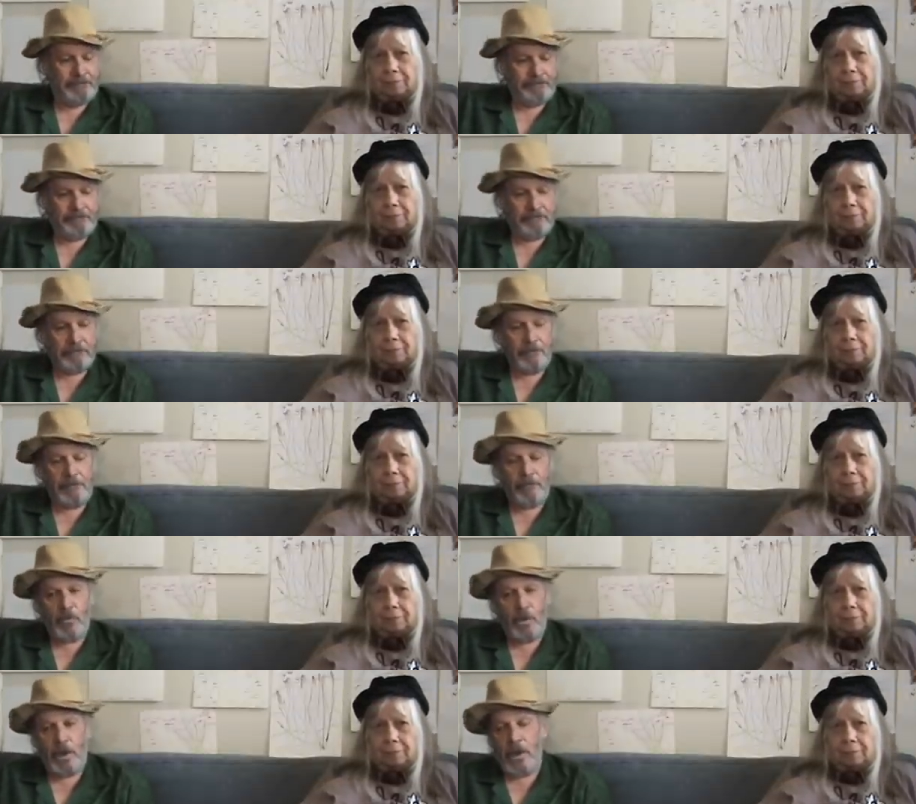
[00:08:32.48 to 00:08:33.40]

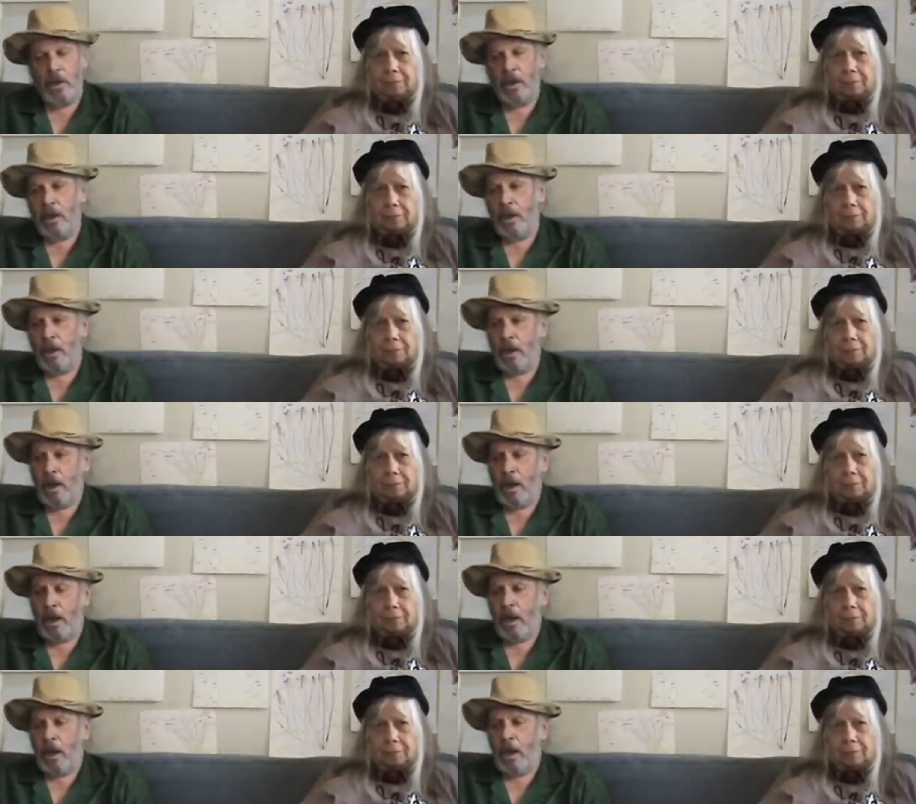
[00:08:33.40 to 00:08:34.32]

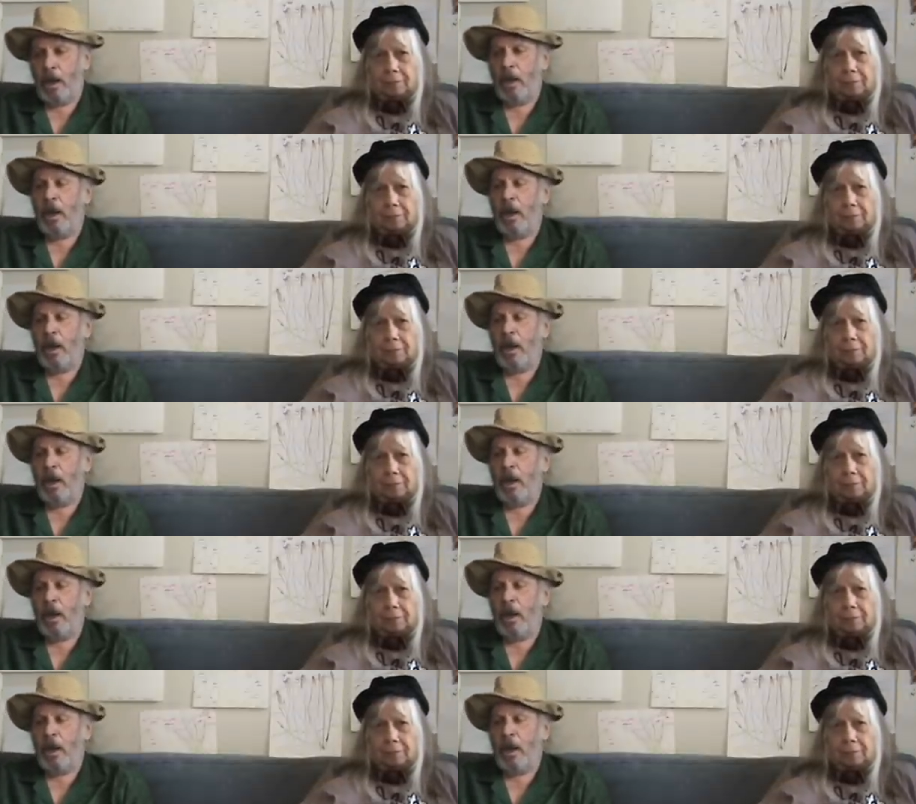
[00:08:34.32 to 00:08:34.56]
(no one is talking)